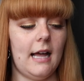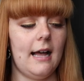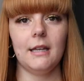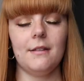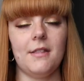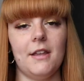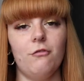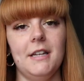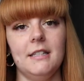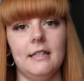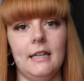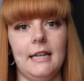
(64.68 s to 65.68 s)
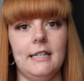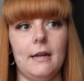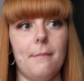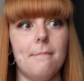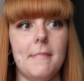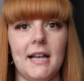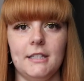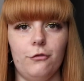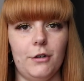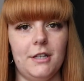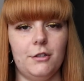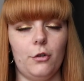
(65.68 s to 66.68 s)
that. And they recently did a
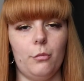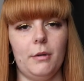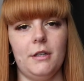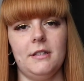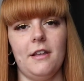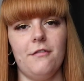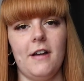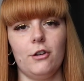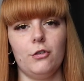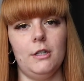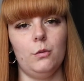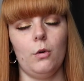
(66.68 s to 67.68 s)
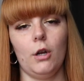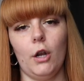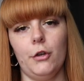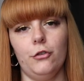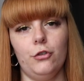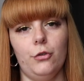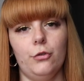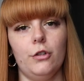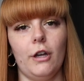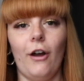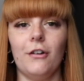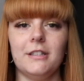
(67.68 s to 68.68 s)
massive restock because their factories were closed due to
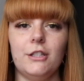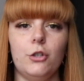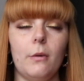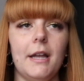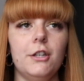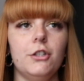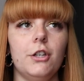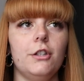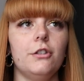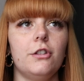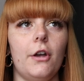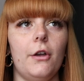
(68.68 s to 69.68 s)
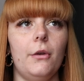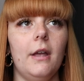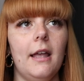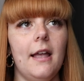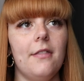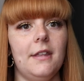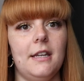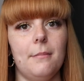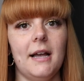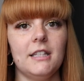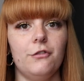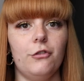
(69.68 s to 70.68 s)
the current situation, so they did a
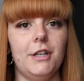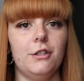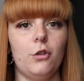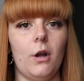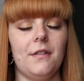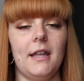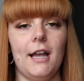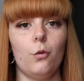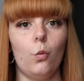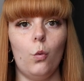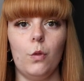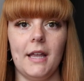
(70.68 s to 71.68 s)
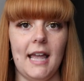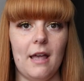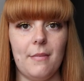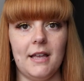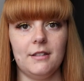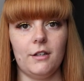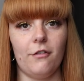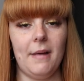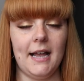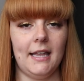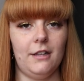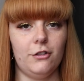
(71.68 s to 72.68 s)
massive restock and they had all the Care Bear stuff
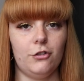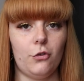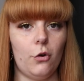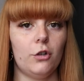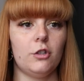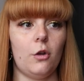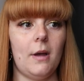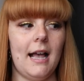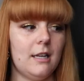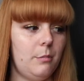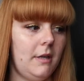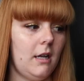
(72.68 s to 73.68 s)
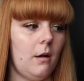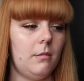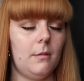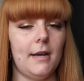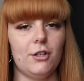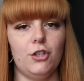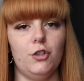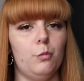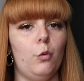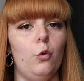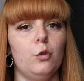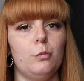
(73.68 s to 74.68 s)
back in stock, so I had to pick up the matching
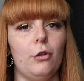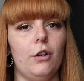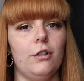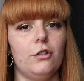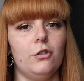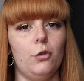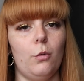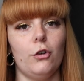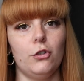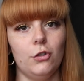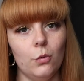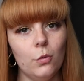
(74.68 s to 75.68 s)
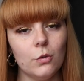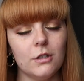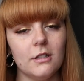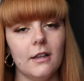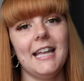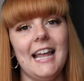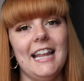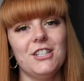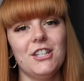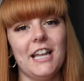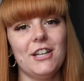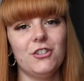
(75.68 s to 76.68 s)
sports bras to our shorts. So yeah, let's
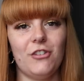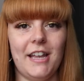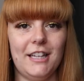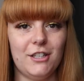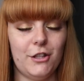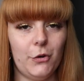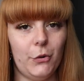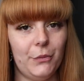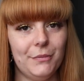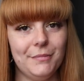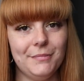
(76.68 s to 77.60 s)
just get straight into the haul.